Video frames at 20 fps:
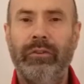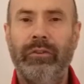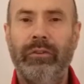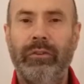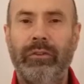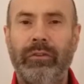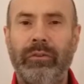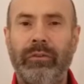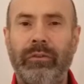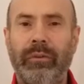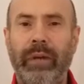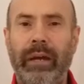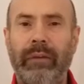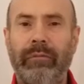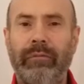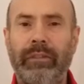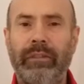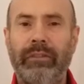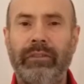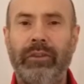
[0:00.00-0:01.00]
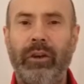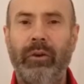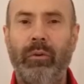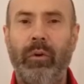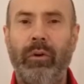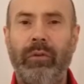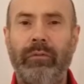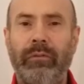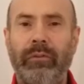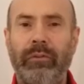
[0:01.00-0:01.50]
to every
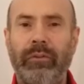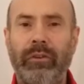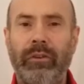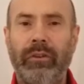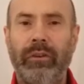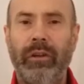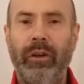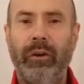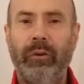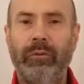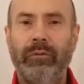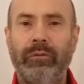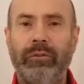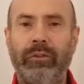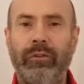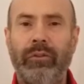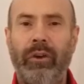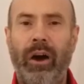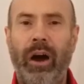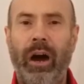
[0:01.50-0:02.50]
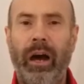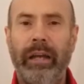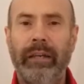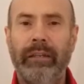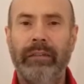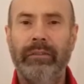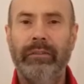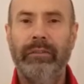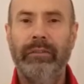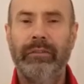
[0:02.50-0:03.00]
so often close your
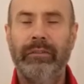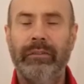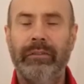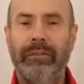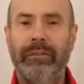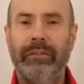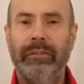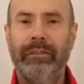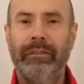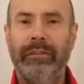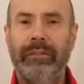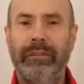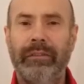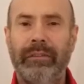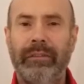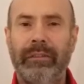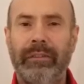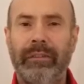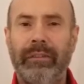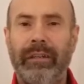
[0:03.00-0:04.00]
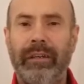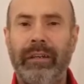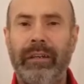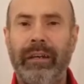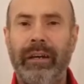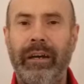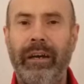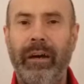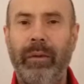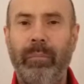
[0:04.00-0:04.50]
eyes
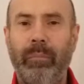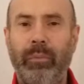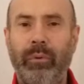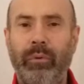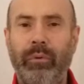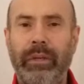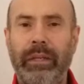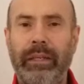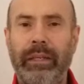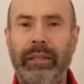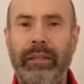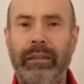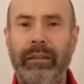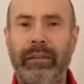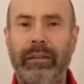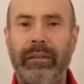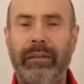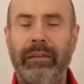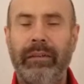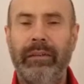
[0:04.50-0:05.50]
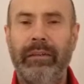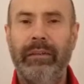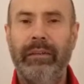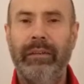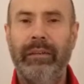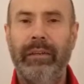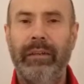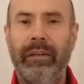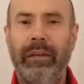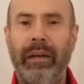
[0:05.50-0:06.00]
and breathe
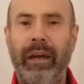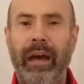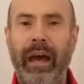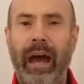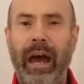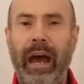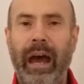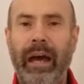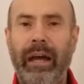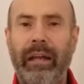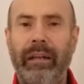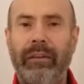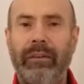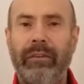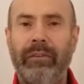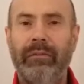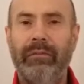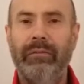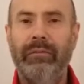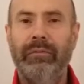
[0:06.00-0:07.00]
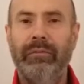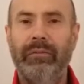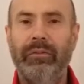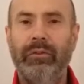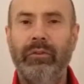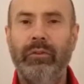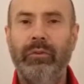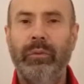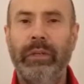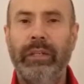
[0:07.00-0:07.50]
and
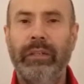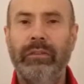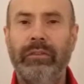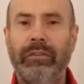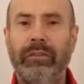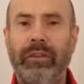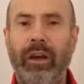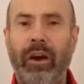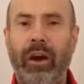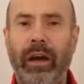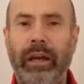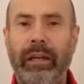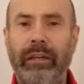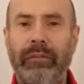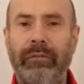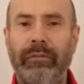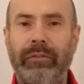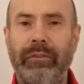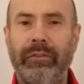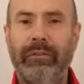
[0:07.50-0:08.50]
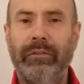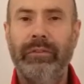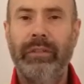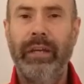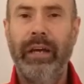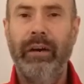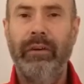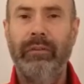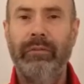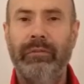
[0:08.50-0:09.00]
view inside for
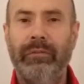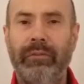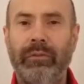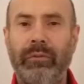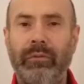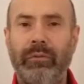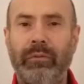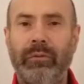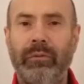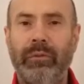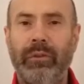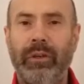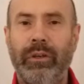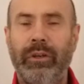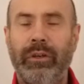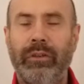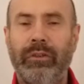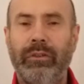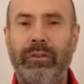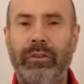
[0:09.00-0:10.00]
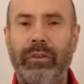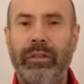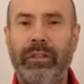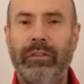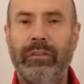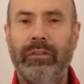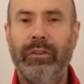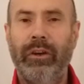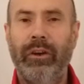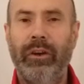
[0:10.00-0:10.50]
yourself, view your
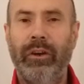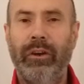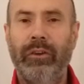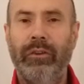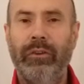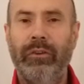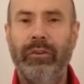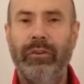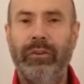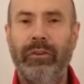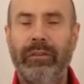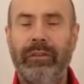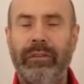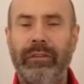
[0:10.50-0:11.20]
internal